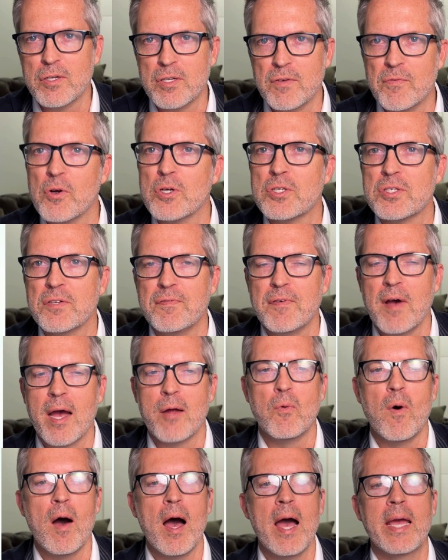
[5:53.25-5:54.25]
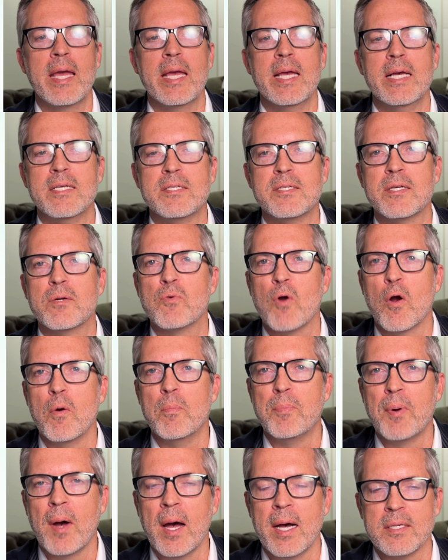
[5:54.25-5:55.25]
diversified? Why is it
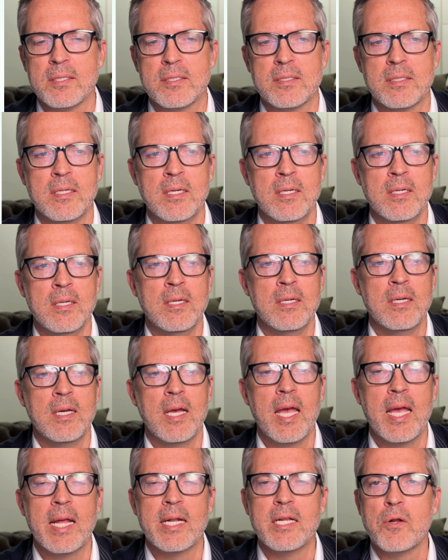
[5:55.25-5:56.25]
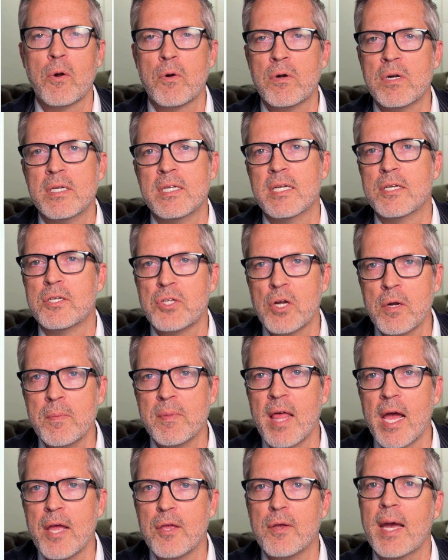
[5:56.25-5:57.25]
robust? And in order to determine
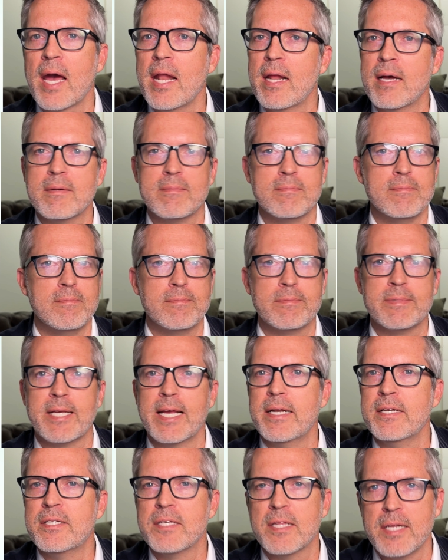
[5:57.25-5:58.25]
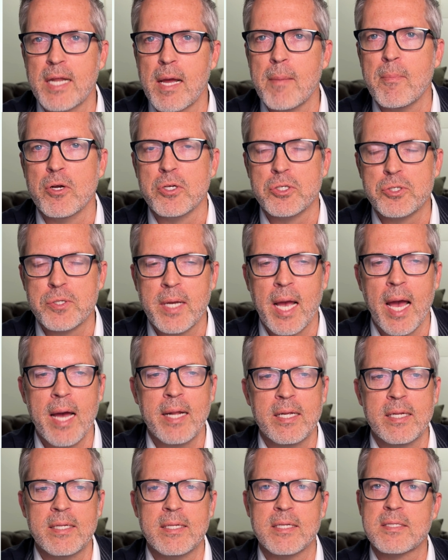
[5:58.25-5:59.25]
that, you got to get into the numbers. You got
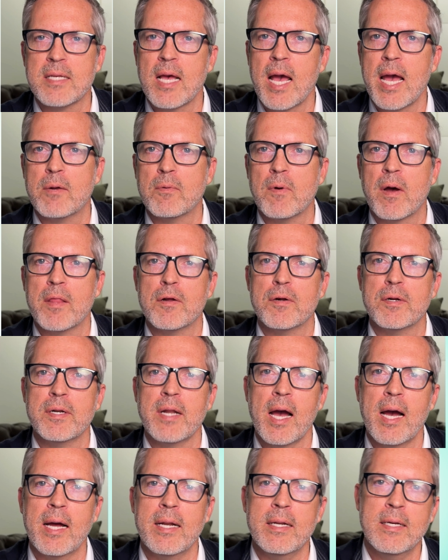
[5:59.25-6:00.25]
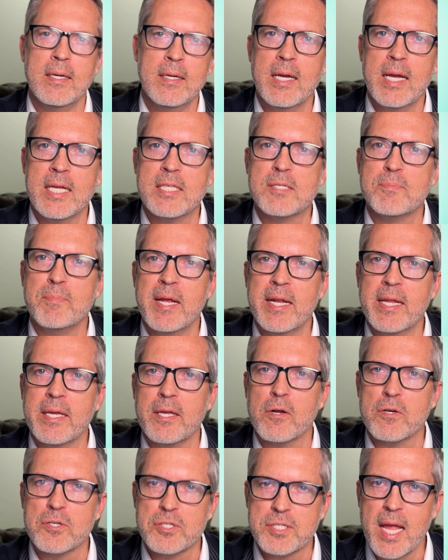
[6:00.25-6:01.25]
to decide whether or not it's meeting
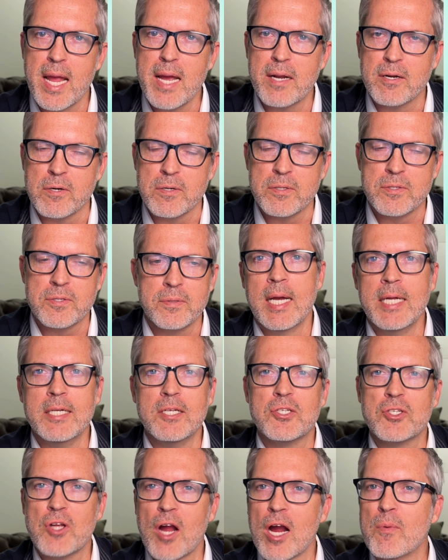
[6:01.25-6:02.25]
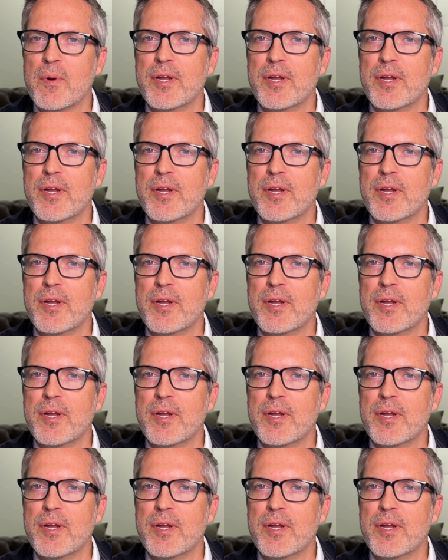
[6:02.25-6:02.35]
your standards. And to start,